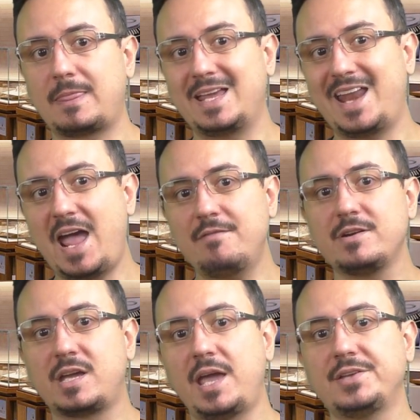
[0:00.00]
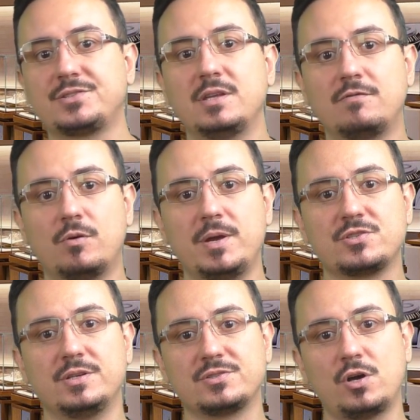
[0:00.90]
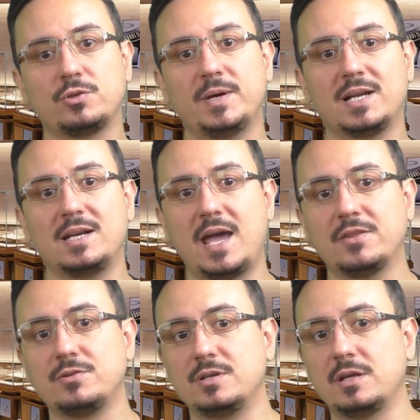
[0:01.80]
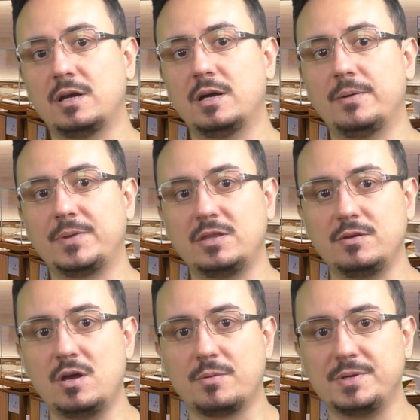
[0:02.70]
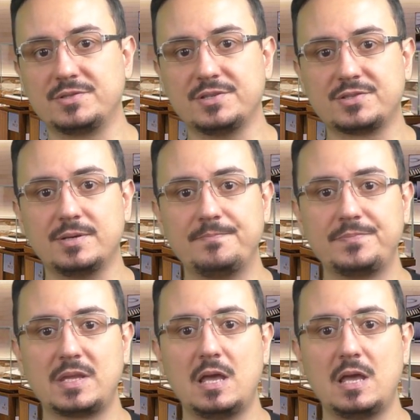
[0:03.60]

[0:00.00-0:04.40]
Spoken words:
in every case the information is automatically entered in the ERP system